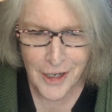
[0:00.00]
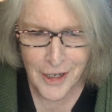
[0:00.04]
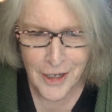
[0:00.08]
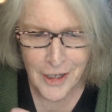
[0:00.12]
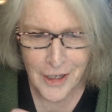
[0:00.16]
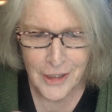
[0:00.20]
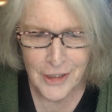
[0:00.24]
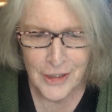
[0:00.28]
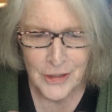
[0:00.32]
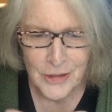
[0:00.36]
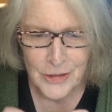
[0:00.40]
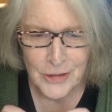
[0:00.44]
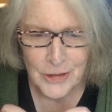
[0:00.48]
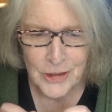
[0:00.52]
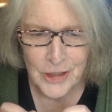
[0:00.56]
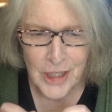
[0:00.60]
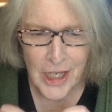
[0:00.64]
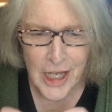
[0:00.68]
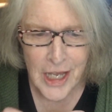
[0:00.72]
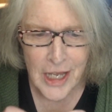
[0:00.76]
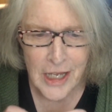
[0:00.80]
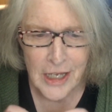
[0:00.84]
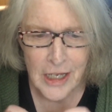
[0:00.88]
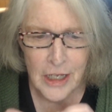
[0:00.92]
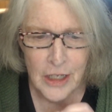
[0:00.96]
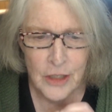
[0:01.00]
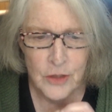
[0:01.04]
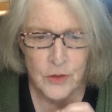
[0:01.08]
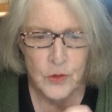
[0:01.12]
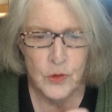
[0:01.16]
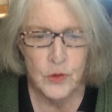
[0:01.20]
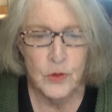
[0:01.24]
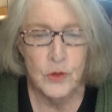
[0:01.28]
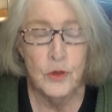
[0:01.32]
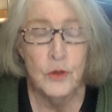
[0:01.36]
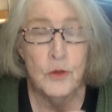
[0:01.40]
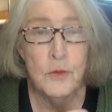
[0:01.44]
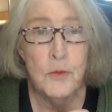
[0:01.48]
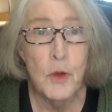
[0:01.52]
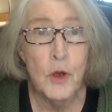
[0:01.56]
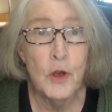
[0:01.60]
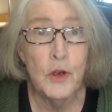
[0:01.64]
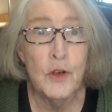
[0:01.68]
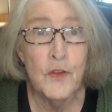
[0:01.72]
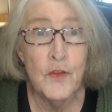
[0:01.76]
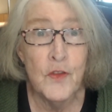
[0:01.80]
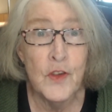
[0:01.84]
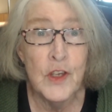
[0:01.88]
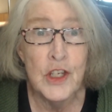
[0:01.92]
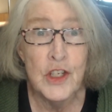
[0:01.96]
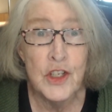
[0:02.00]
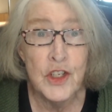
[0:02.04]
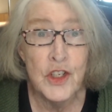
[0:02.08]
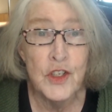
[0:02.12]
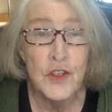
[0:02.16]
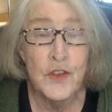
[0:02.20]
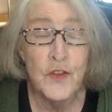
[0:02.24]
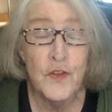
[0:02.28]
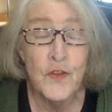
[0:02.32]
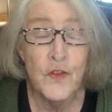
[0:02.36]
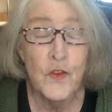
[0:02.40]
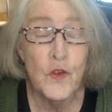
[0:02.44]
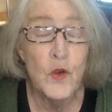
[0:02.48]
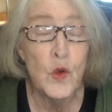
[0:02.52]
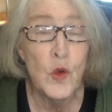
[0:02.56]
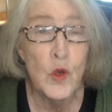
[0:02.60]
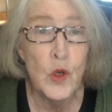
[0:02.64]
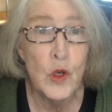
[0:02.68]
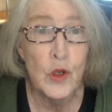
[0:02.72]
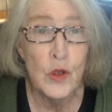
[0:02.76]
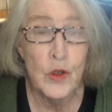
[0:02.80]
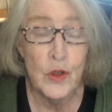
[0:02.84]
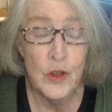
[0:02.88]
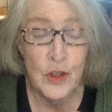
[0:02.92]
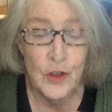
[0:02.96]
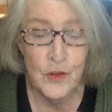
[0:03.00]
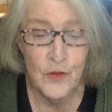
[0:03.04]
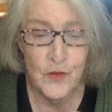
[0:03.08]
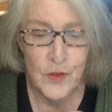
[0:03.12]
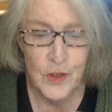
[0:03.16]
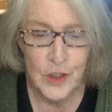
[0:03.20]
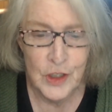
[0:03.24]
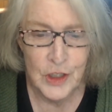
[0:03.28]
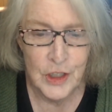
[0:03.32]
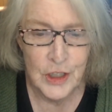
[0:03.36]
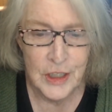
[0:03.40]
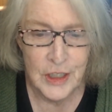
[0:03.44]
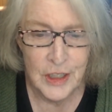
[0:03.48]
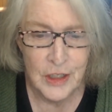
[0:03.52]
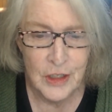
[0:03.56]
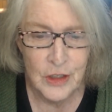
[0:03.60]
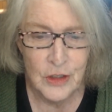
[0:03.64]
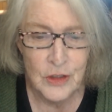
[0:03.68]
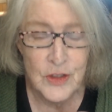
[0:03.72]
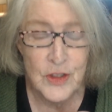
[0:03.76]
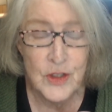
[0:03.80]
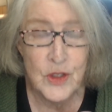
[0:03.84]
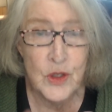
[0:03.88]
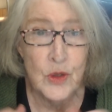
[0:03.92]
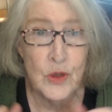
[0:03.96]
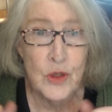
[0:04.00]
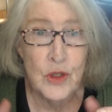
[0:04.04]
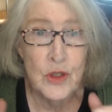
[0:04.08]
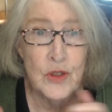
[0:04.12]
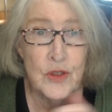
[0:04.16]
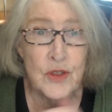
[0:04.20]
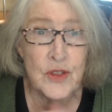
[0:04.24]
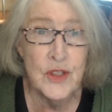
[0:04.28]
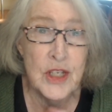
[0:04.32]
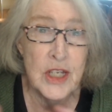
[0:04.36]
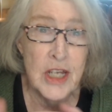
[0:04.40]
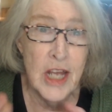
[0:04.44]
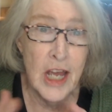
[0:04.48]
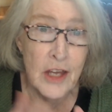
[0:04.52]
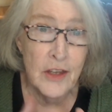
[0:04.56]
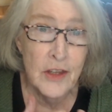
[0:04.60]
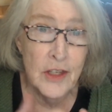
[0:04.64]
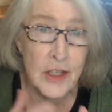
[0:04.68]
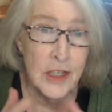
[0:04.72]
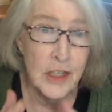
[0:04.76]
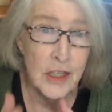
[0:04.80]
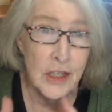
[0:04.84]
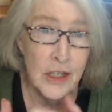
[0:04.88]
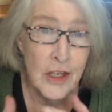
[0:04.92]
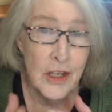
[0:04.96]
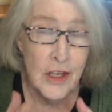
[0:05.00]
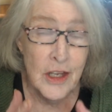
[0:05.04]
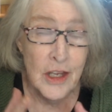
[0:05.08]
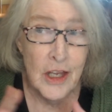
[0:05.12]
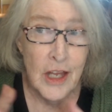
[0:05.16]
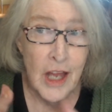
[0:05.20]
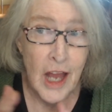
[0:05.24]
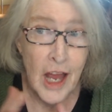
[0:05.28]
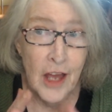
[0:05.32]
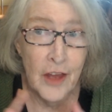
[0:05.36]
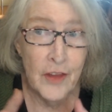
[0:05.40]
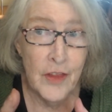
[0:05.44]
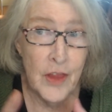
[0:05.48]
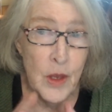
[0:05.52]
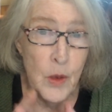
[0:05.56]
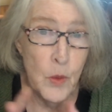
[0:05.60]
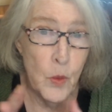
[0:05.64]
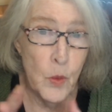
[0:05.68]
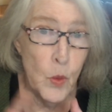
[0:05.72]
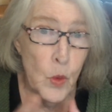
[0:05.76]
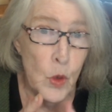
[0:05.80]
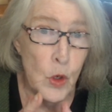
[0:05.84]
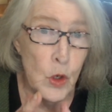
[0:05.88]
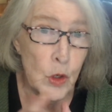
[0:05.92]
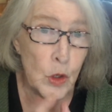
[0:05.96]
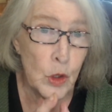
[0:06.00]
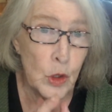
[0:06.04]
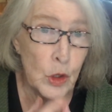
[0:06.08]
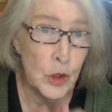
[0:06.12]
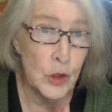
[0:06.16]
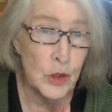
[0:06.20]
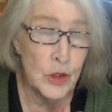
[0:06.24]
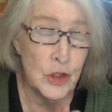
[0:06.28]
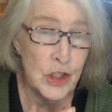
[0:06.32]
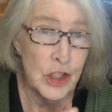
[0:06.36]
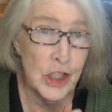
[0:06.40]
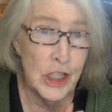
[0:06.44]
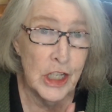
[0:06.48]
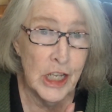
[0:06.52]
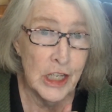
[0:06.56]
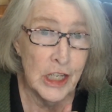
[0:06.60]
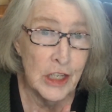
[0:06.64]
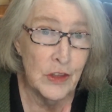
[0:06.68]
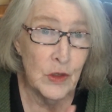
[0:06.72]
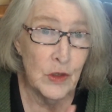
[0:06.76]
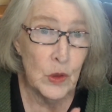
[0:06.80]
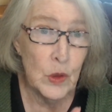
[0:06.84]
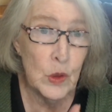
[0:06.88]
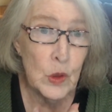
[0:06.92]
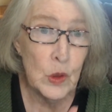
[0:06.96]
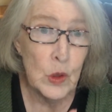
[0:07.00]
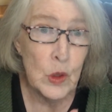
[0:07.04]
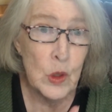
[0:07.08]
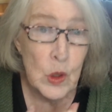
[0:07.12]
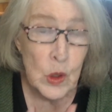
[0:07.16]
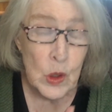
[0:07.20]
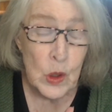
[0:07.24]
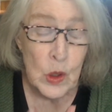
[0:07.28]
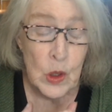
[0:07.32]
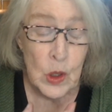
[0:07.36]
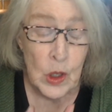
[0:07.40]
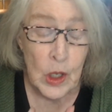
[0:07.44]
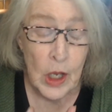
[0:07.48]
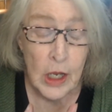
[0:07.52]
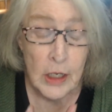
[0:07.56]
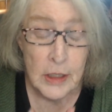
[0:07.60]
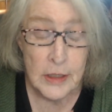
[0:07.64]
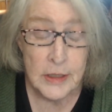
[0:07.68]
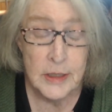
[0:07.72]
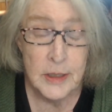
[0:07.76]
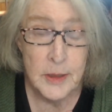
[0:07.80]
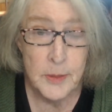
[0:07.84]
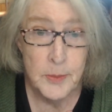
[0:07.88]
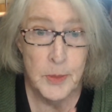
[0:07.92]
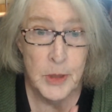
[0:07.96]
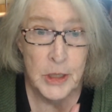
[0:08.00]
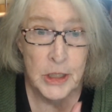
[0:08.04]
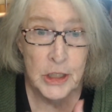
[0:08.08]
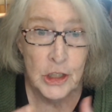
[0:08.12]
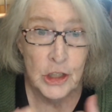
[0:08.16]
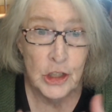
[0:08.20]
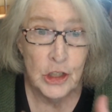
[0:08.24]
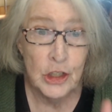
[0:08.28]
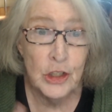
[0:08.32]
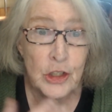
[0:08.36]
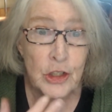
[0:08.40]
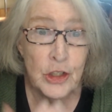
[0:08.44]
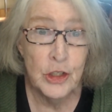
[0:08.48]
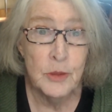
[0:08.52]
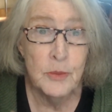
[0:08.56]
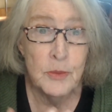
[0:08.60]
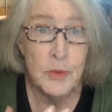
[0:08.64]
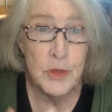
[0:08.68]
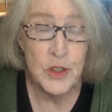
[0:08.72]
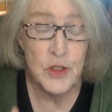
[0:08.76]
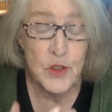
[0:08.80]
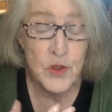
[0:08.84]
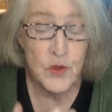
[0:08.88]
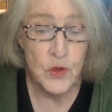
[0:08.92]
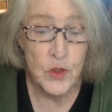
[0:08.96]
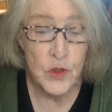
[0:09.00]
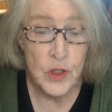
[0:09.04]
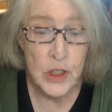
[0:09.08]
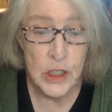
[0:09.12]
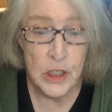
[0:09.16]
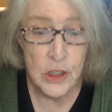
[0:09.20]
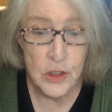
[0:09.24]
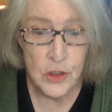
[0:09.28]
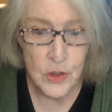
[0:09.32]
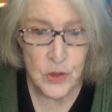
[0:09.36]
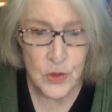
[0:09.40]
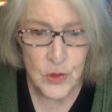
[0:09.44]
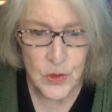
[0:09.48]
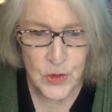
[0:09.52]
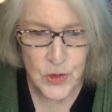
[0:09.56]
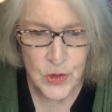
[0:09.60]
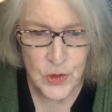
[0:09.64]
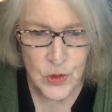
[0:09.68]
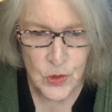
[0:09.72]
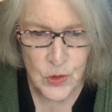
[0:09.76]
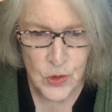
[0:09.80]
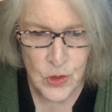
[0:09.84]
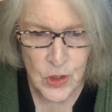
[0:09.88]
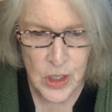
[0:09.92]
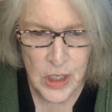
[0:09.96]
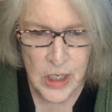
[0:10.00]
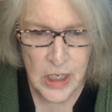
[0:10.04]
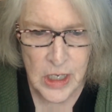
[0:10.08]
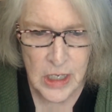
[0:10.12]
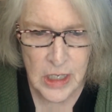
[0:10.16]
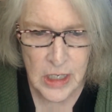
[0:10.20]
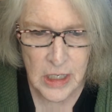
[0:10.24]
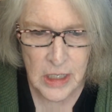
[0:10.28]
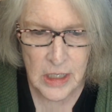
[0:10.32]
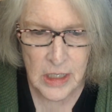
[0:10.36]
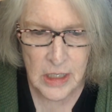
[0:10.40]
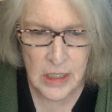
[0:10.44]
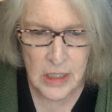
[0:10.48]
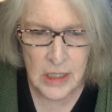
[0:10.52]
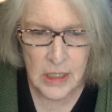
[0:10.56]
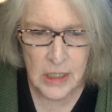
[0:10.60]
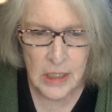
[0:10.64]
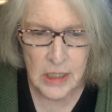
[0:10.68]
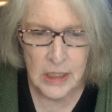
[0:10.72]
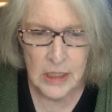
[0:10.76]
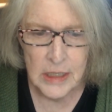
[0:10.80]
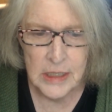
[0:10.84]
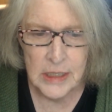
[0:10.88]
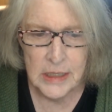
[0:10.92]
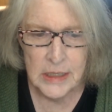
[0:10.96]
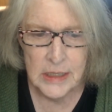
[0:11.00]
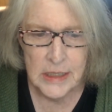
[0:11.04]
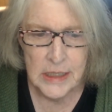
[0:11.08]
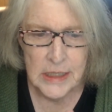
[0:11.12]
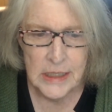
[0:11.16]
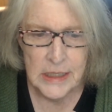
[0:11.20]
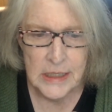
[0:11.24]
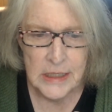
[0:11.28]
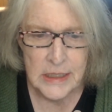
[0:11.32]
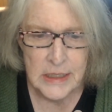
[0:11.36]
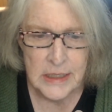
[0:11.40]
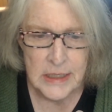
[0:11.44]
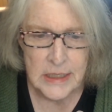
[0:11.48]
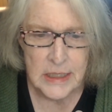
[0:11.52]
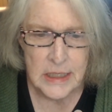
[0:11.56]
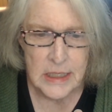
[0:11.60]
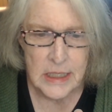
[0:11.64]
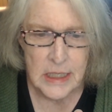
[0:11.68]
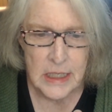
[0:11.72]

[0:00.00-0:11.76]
you'll lack a true motivation for the villain. So do you see how they work together to build the mystery in your story? It's